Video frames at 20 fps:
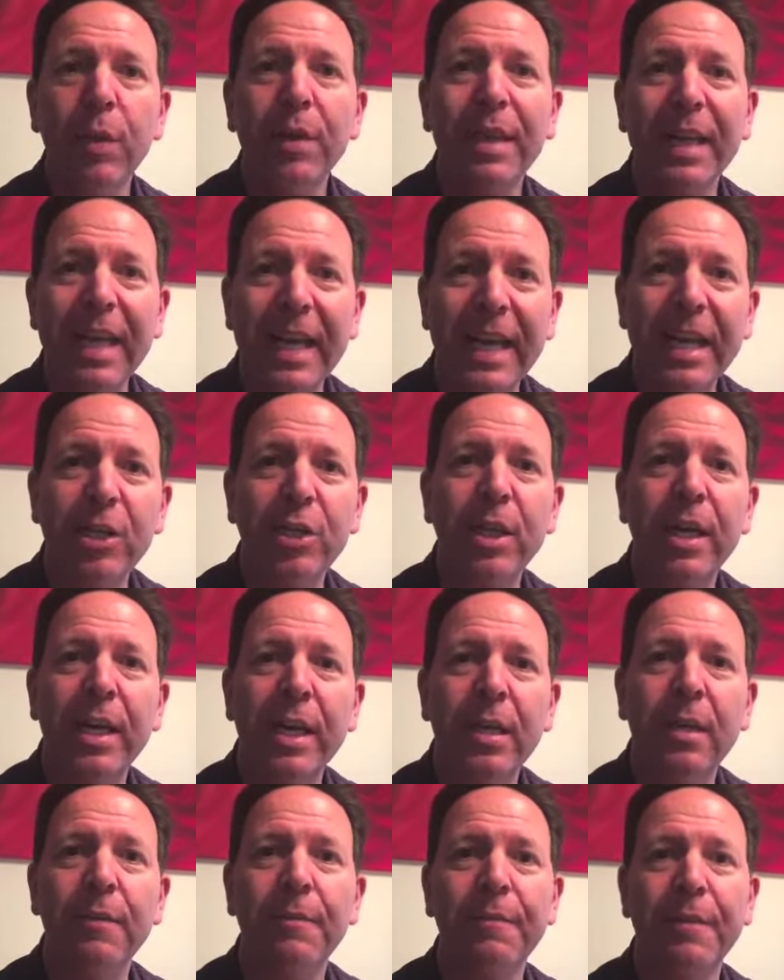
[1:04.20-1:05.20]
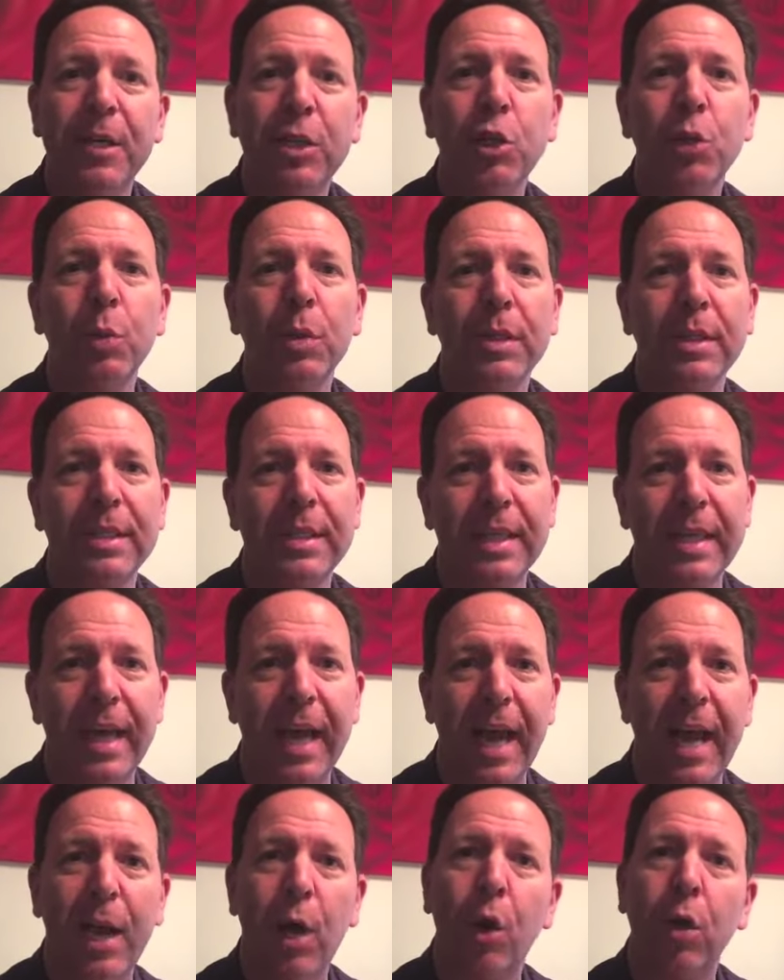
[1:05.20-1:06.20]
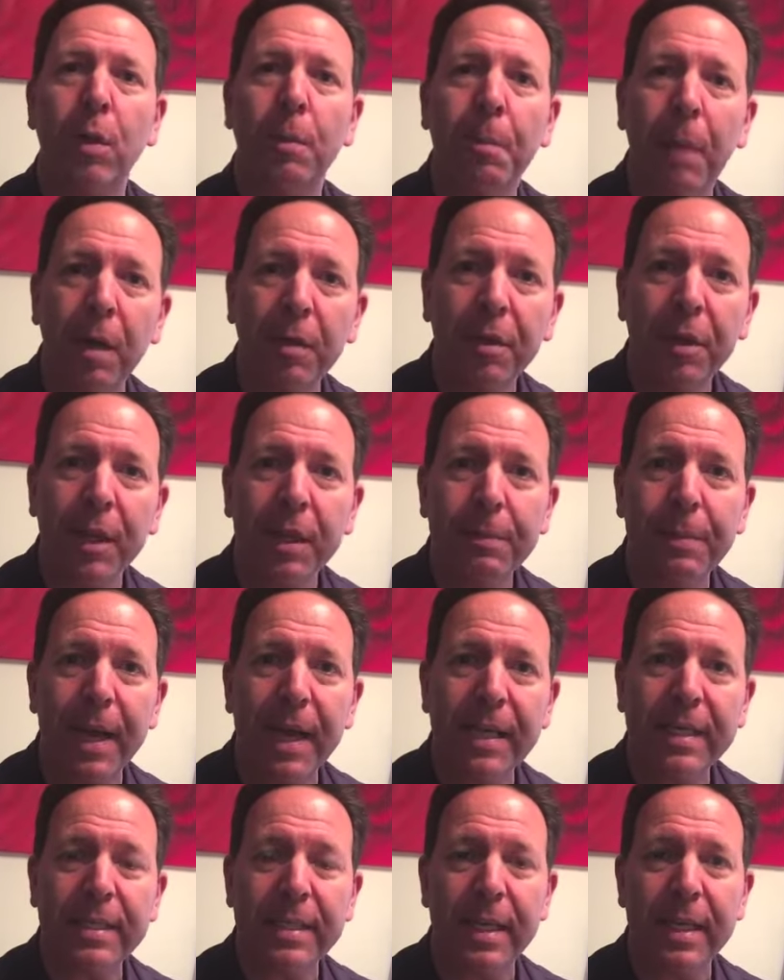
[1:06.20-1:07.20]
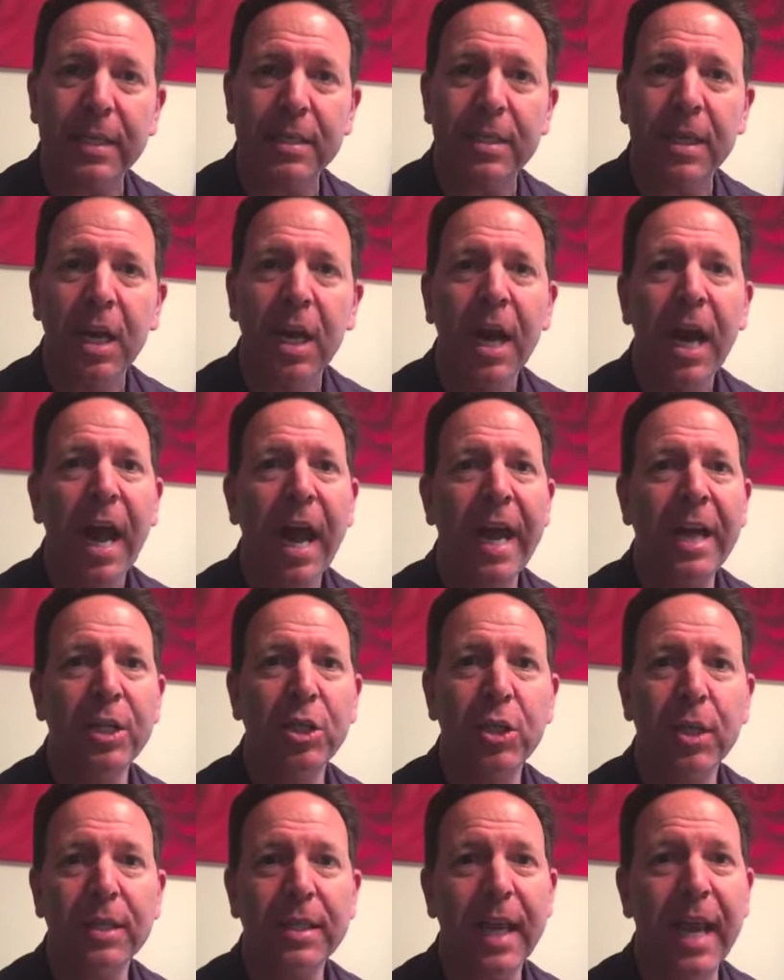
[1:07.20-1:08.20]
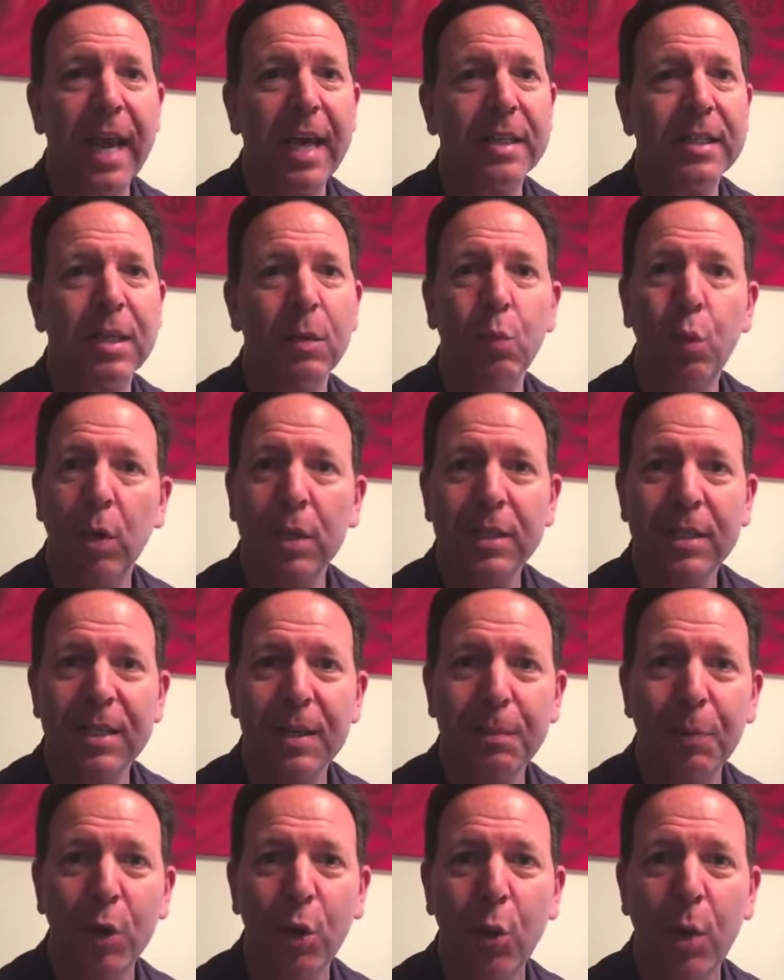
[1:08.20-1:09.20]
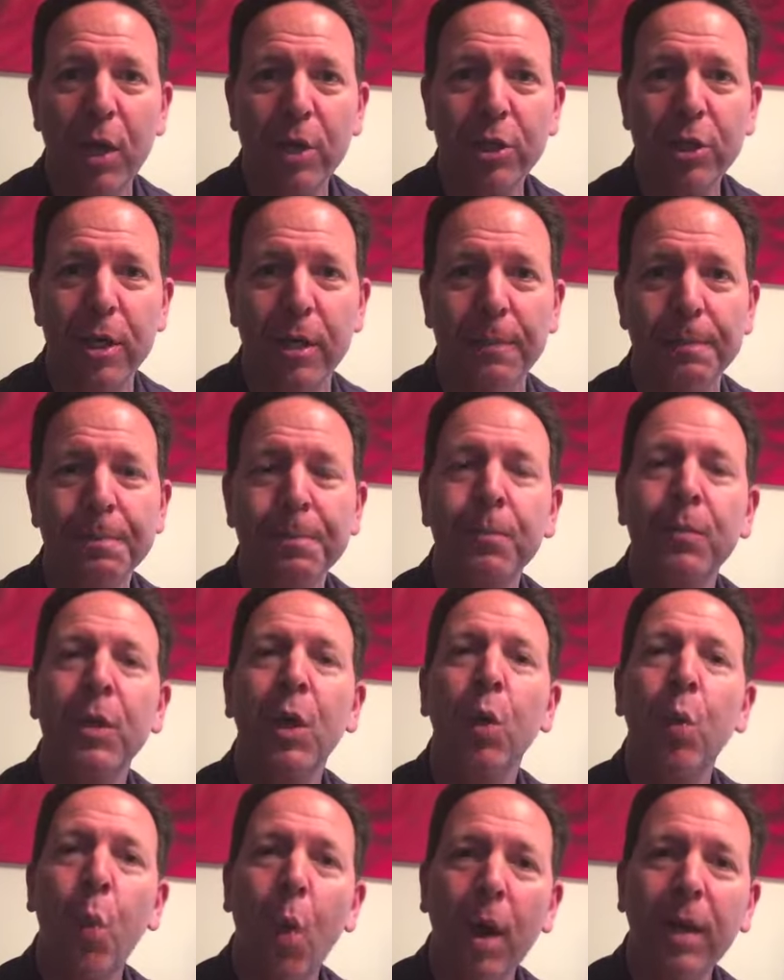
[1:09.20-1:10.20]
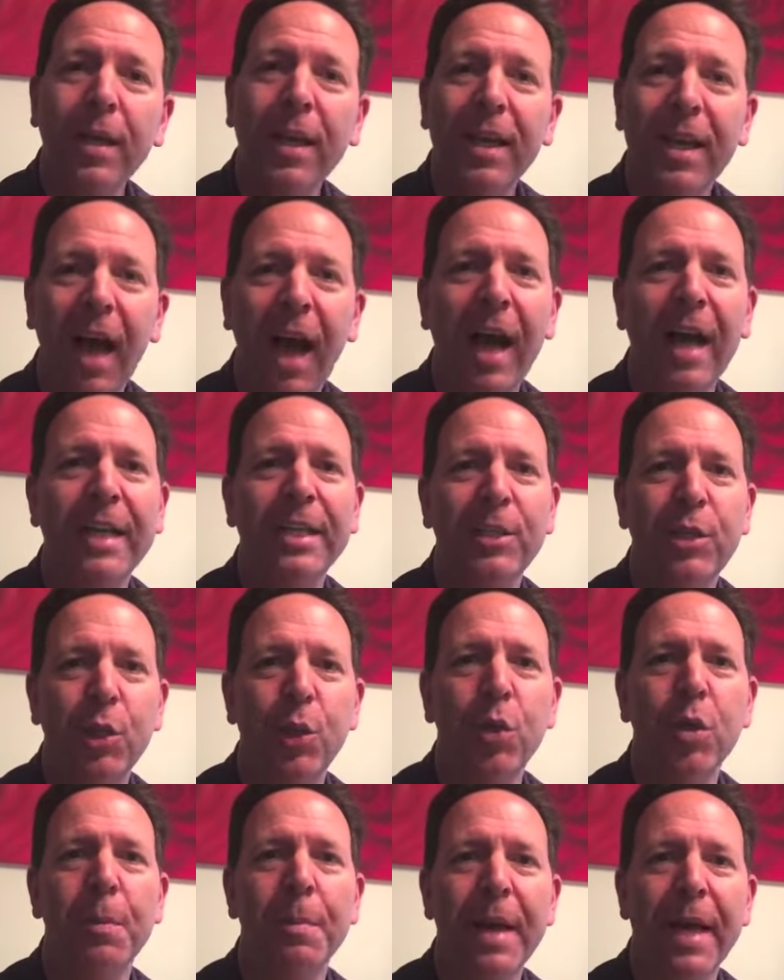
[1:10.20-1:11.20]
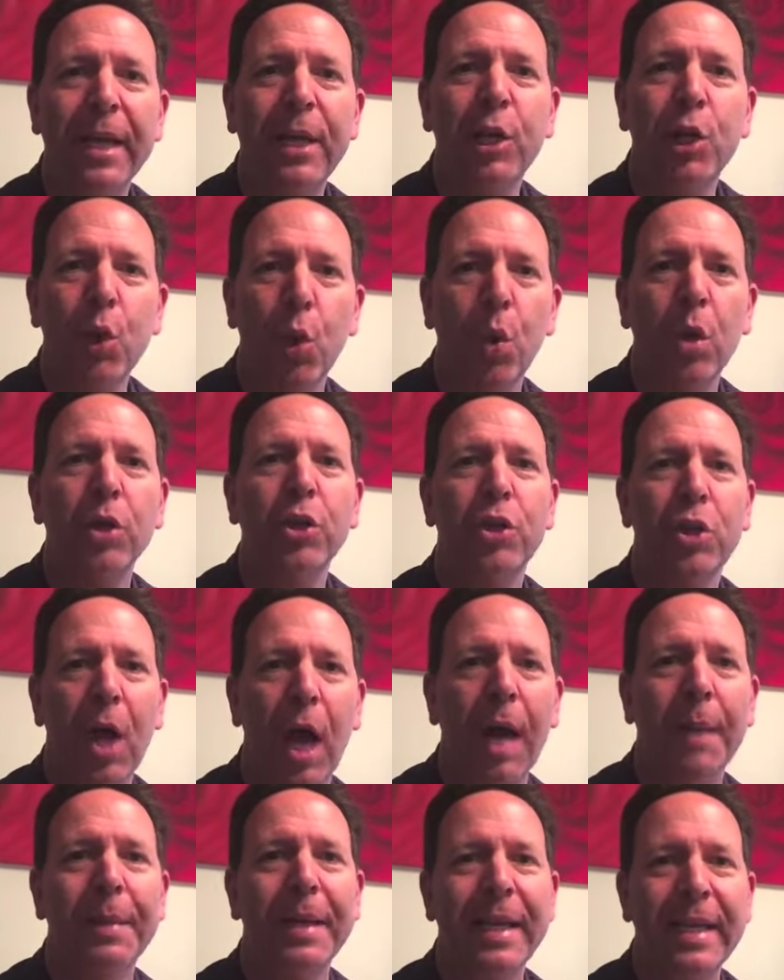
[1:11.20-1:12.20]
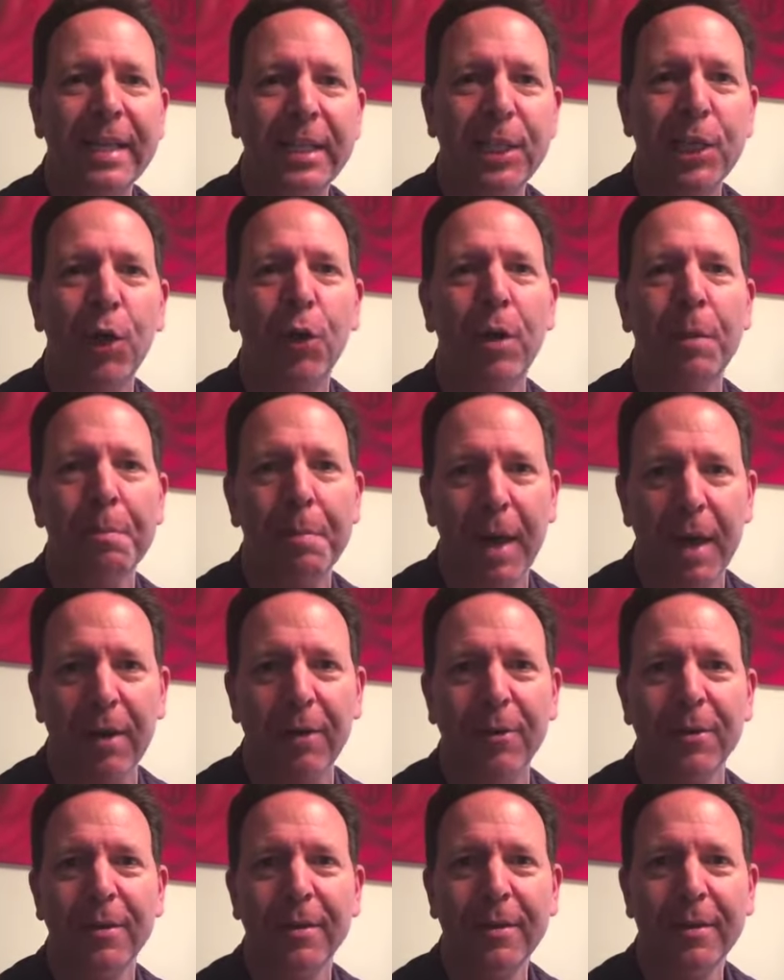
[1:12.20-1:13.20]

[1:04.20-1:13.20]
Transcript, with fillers: with each individual CA on a monthly basis and just ask them one simple question. What can I do to make your job easier and better?